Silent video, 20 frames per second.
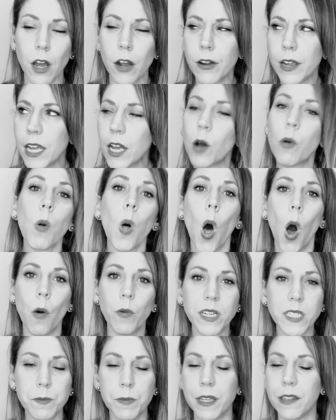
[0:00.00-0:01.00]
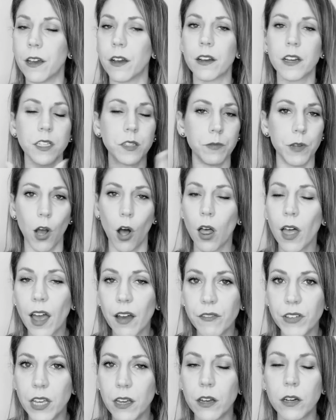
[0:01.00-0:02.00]
Our ego will always be there because we all
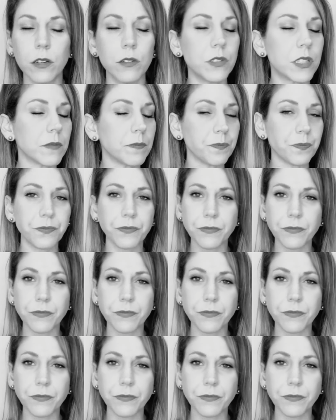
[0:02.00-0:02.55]
have egos.